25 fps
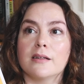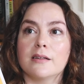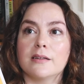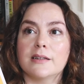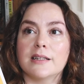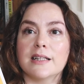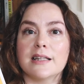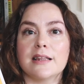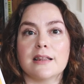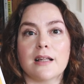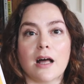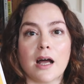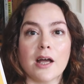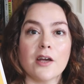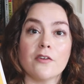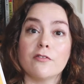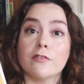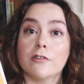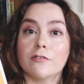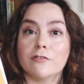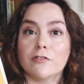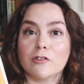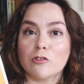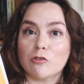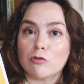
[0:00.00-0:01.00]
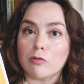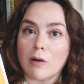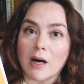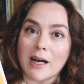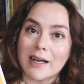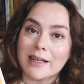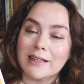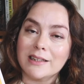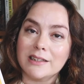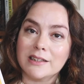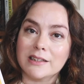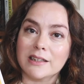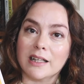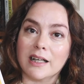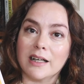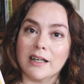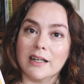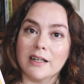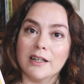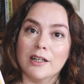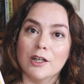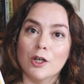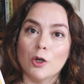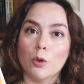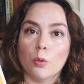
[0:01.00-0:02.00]
the life of a
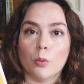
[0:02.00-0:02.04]
writer,